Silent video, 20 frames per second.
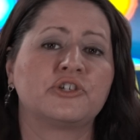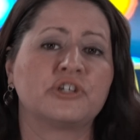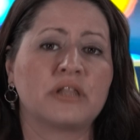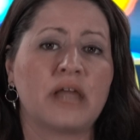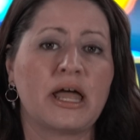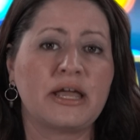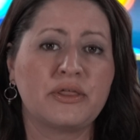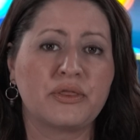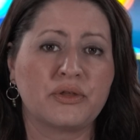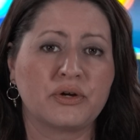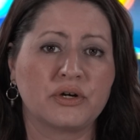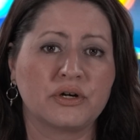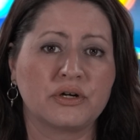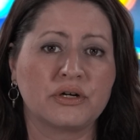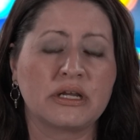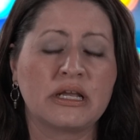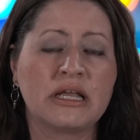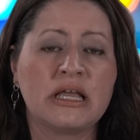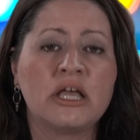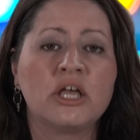July
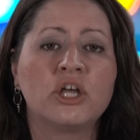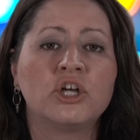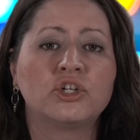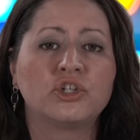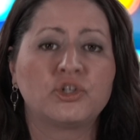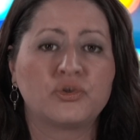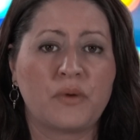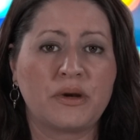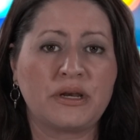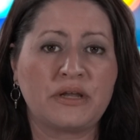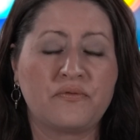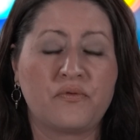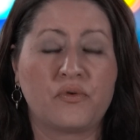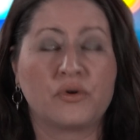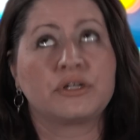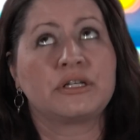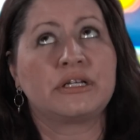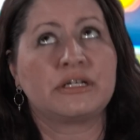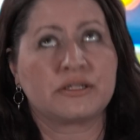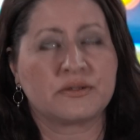3rd,
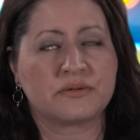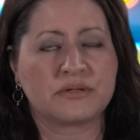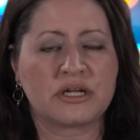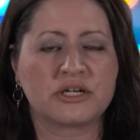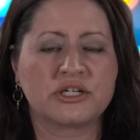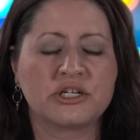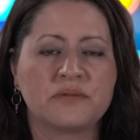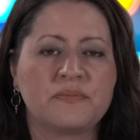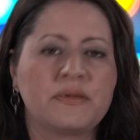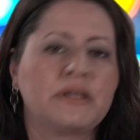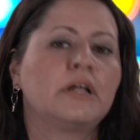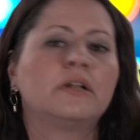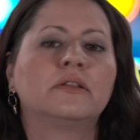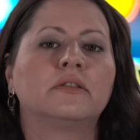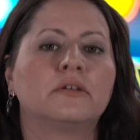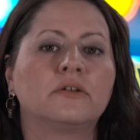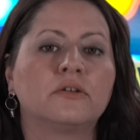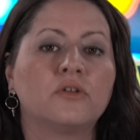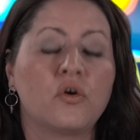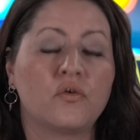2014. So it's actually been a
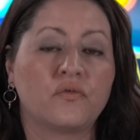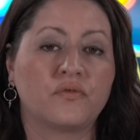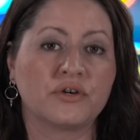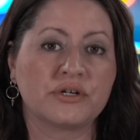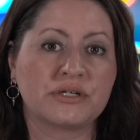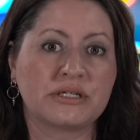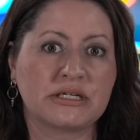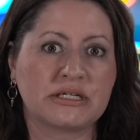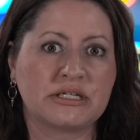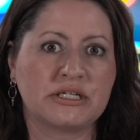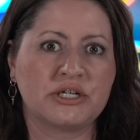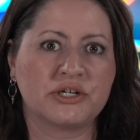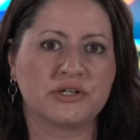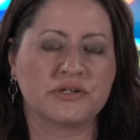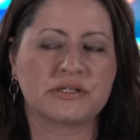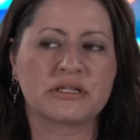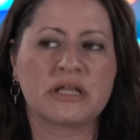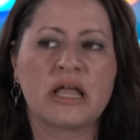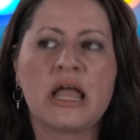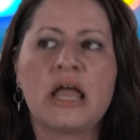little over 6
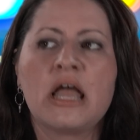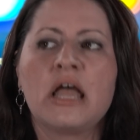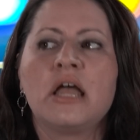years.